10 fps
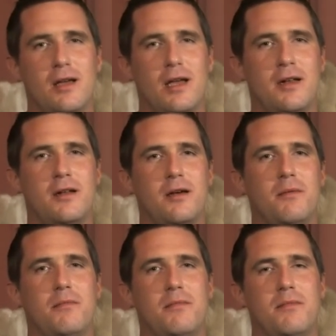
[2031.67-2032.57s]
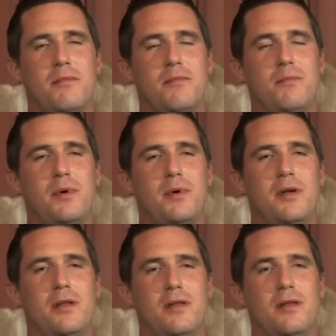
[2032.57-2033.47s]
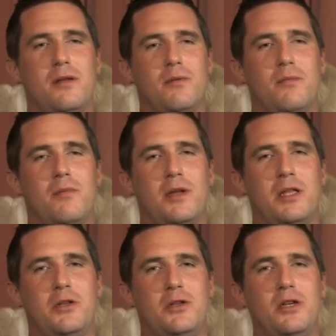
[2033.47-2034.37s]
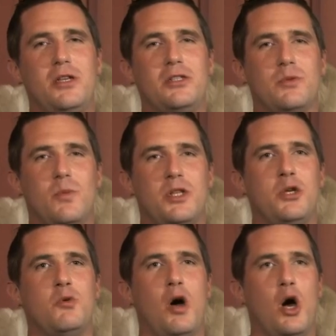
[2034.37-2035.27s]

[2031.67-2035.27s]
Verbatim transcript: and um, but when you just when you